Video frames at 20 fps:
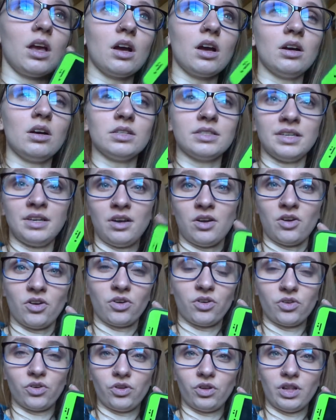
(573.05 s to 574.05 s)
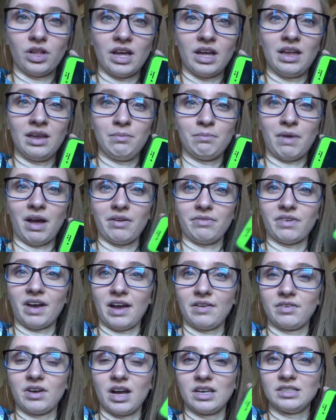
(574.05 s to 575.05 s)
aunt and uncle and my
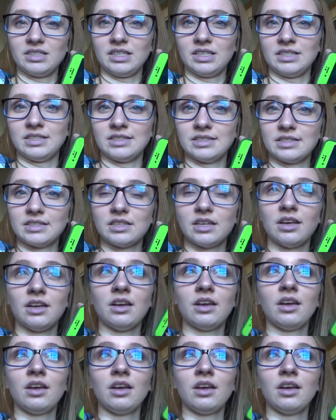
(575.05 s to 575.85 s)
five cousins